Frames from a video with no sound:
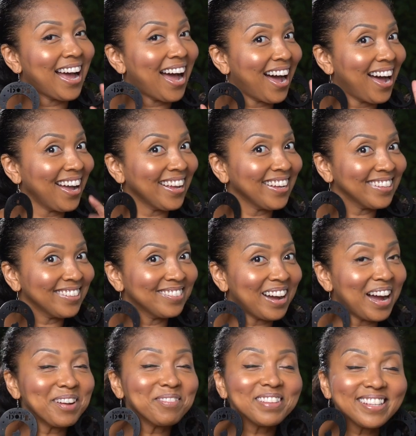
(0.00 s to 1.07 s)
Hi,
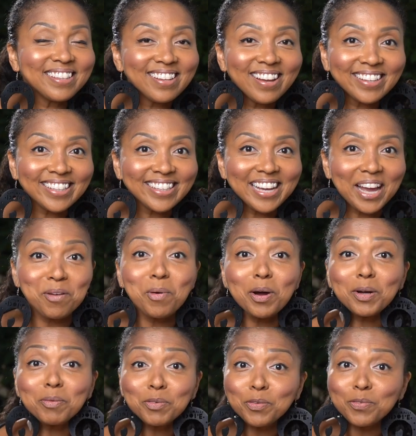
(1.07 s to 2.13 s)
I'm Leilani, and
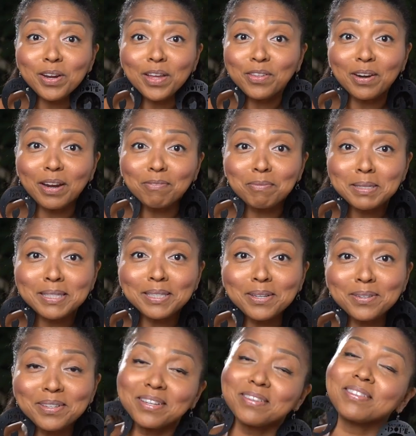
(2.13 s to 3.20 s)
welcome to another
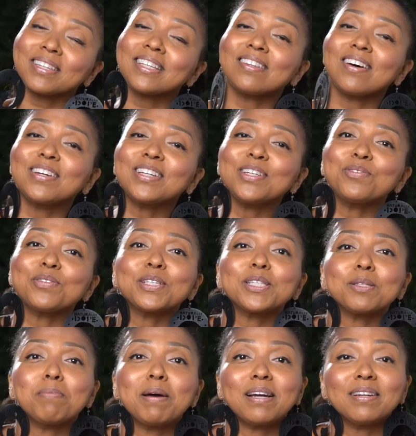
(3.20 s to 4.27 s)
episode of Leilani Drinks
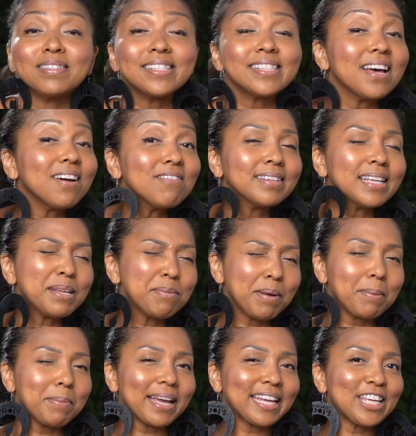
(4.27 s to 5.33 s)
the Balanced Stuff in
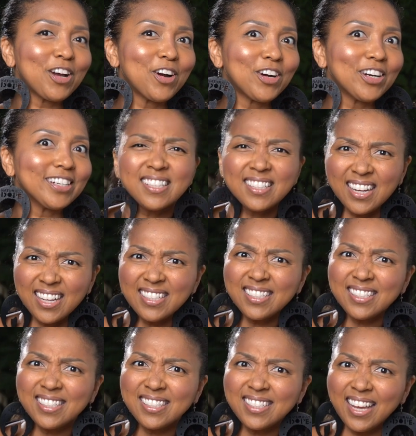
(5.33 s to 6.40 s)
my backyard. Did I
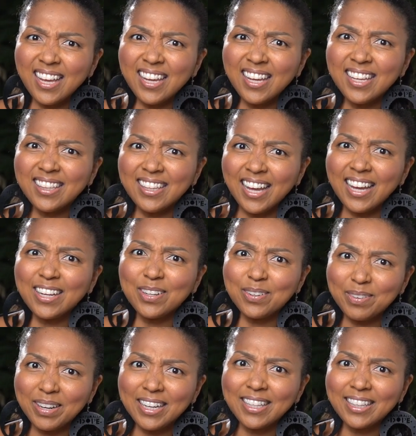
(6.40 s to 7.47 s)
just say that
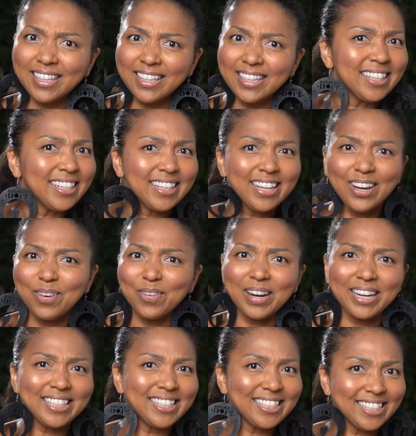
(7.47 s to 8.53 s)
correctly? No,
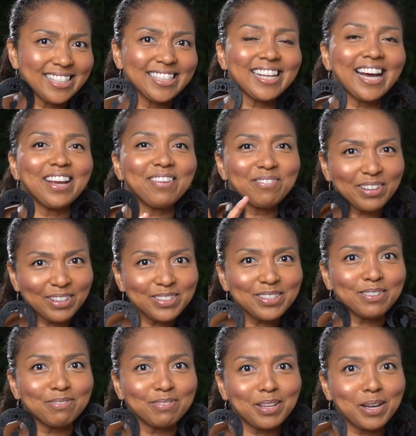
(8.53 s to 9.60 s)
I didn't. I felt
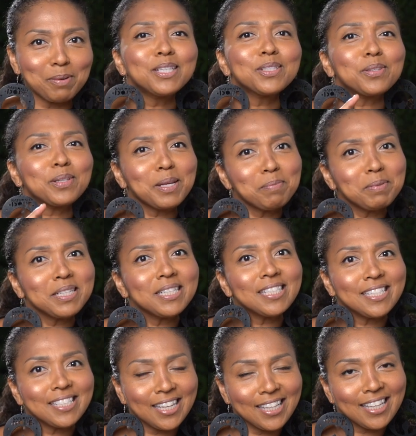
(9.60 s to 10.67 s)
a flub. So let me
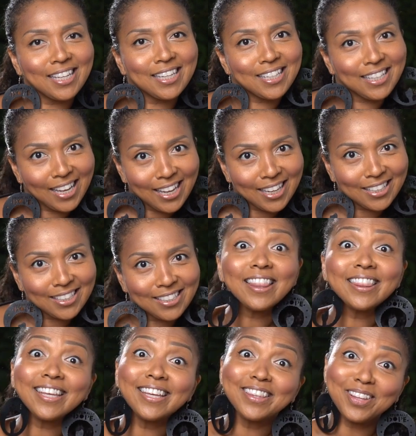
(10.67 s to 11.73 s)
just say that again.
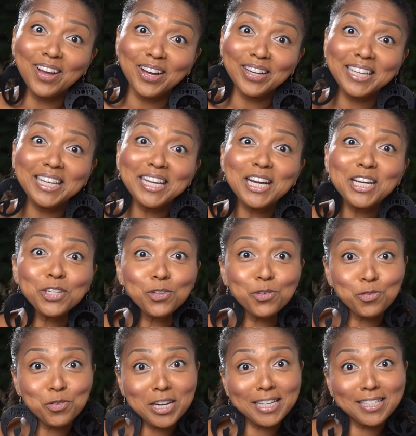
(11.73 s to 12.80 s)
Leilani
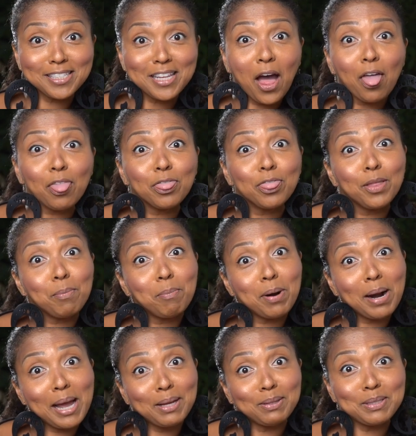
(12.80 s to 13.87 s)
drinks the
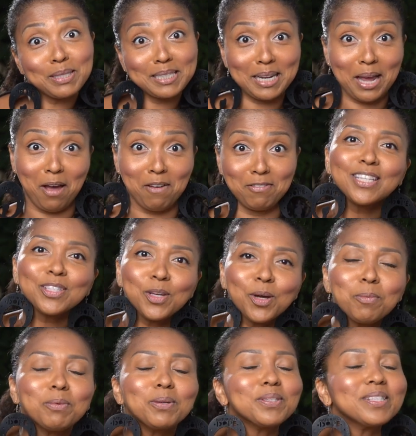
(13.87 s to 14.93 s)
brown stuff. It's
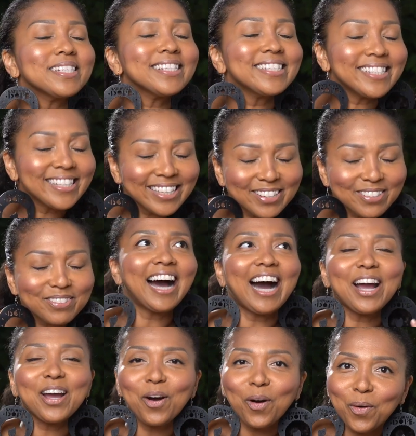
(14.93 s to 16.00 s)
almost as if
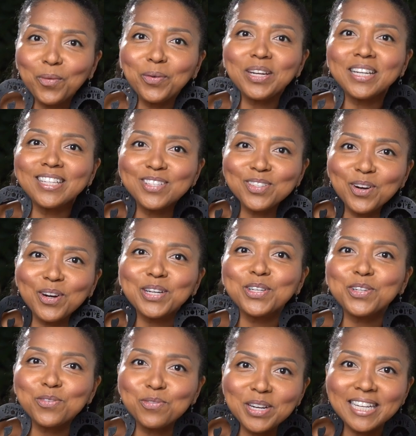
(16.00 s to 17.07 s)
I already started
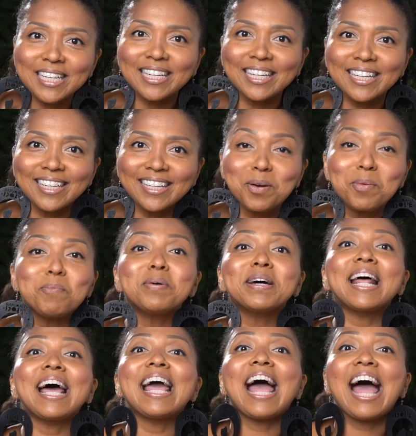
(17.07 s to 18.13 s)
drinking, but
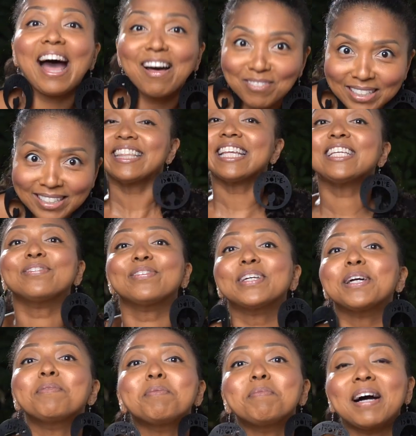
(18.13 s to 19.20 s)
I haven't. Thanks for
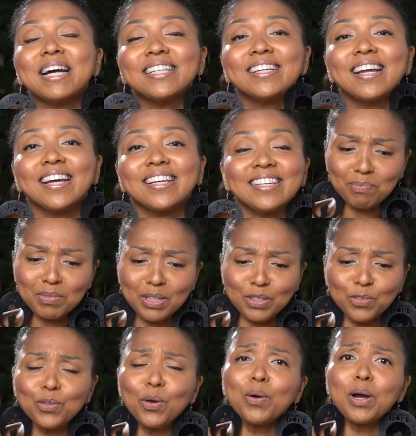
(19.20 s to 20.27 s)
coming by tonight.
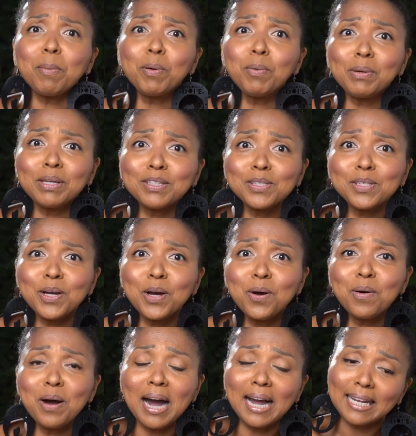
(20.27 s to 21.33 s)
So a couple weeks
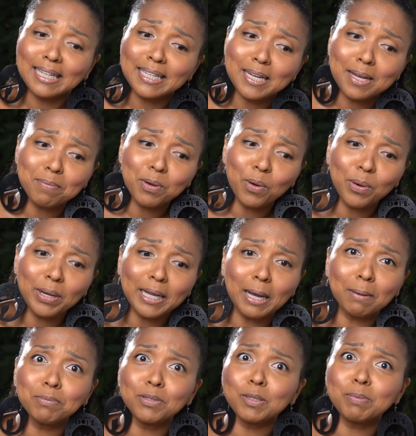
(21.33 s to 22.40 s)
ago, I ended up going
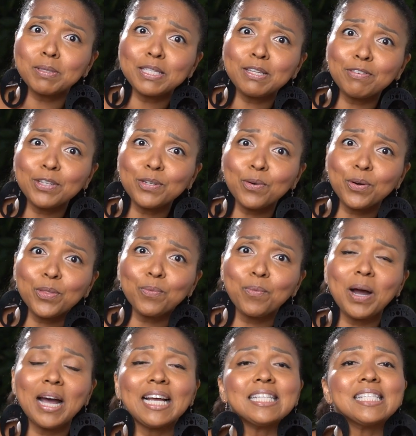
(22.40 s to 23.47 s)
up to the Pacific
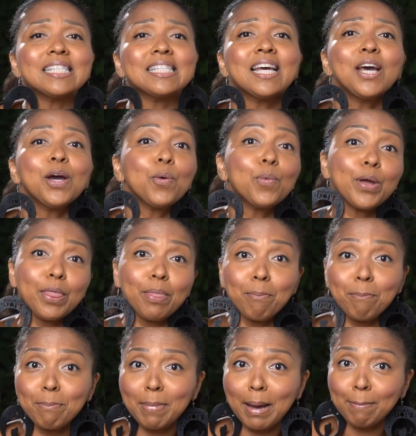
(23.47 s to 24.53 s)
Northwest with
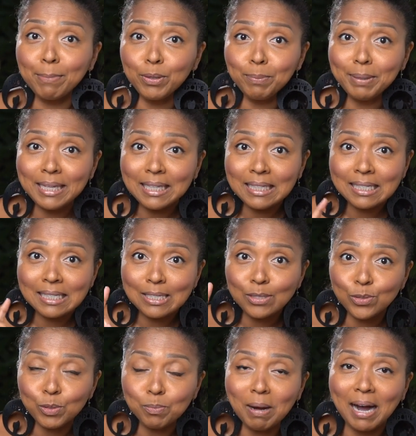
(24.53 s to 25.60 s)
my boo beast,
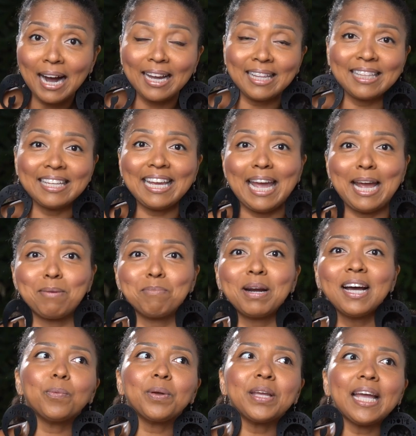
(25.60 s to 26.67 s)
who's behind the
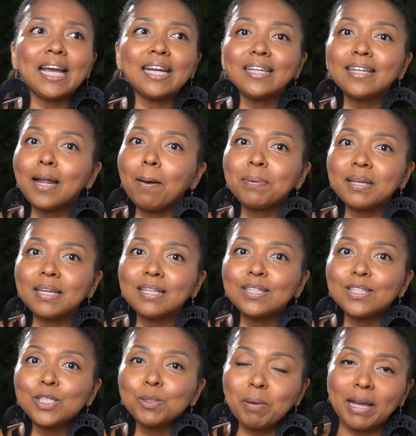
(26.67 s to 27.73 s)
camera. We ended up in
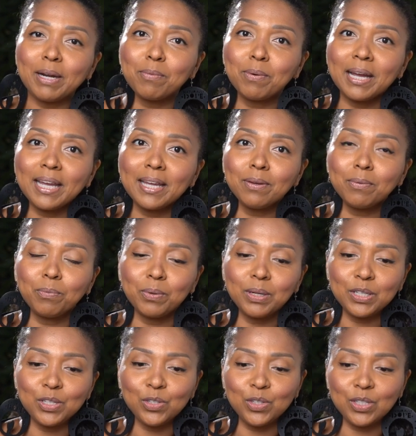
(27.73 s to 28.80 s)
Spanaway,
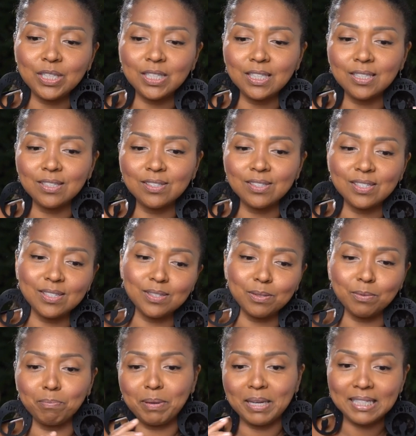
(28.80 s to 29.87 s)
which is
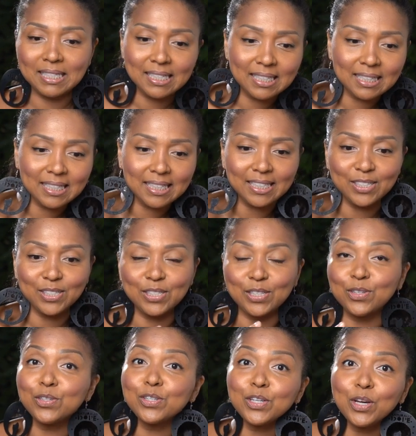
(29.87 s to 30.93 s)
basically
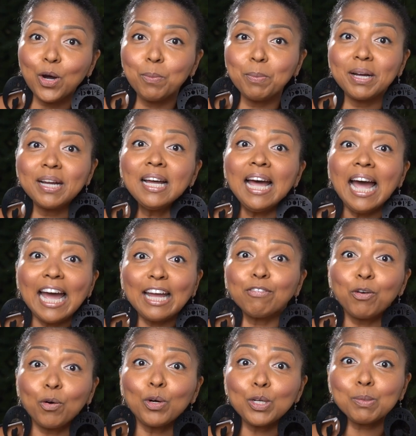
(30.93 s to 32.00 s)
considered Tacoma. And
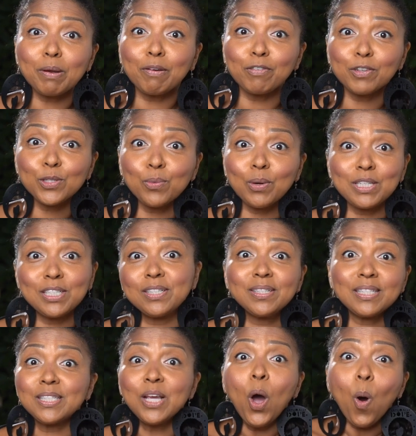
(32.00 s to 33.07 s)
of course, my first question
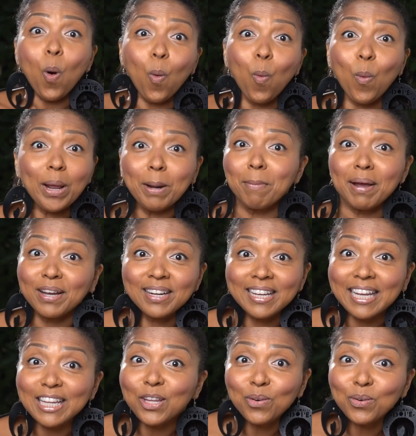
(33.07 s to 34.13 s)
is, when am I gonna
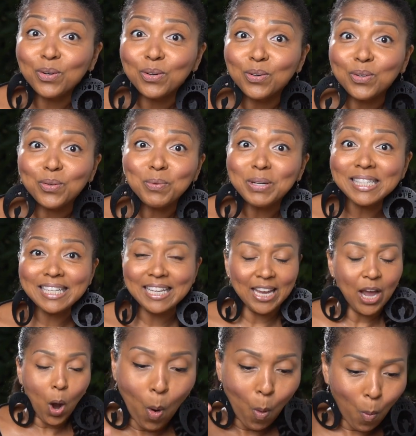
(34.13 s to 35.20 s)
get local whiskey?
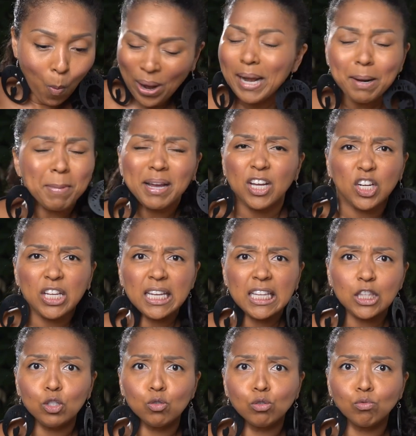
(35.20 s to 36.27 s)
When am I gonna
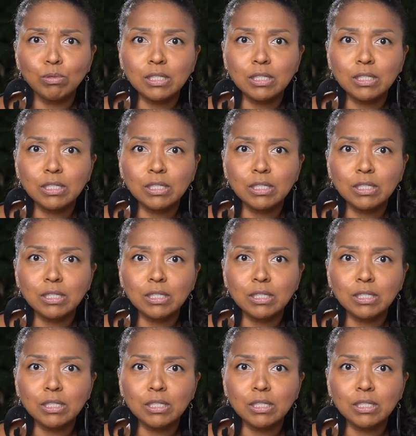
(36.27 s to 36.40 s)
get local